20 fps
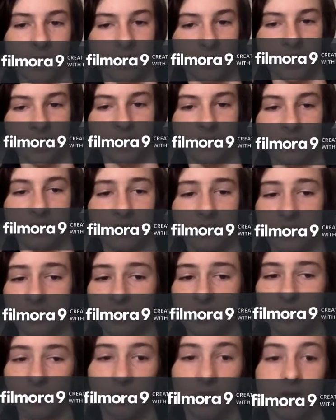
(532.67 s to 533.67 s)
Other
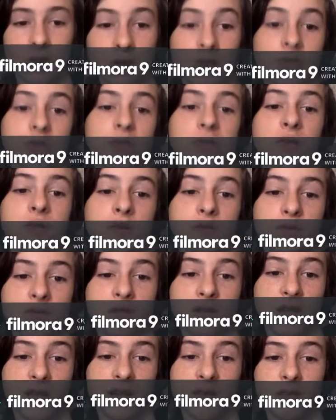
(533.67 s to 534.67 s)
sentences that would also
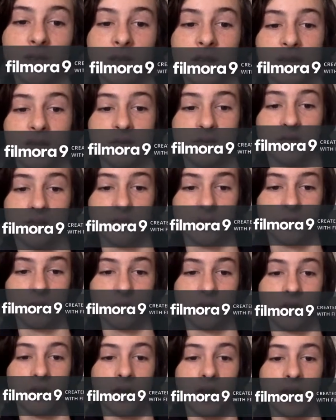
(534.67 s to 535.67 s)
use the dative case
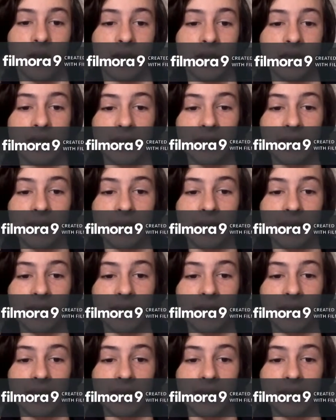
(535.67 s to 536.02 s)
include,